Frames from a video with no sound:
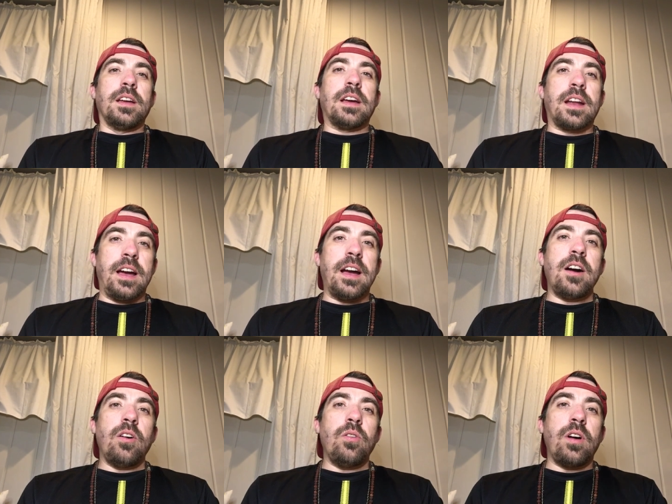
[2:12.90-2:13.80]
and
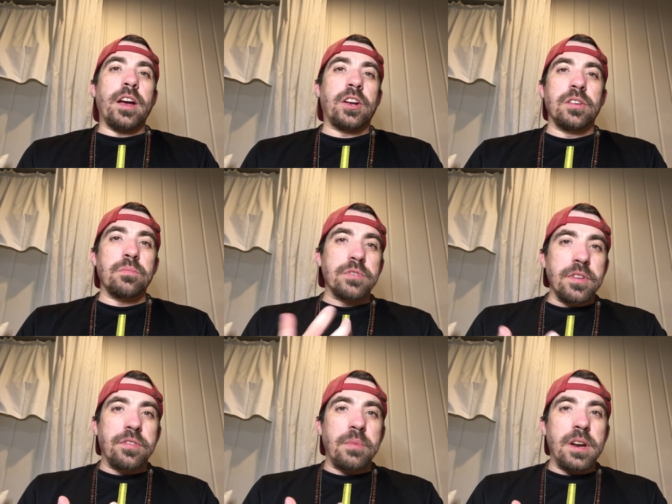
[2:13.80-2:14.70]
how I couldn't
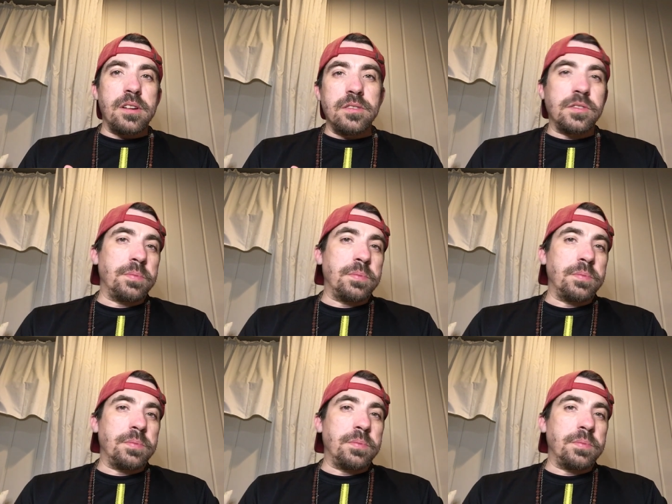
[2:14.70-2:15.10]
breathe through my nose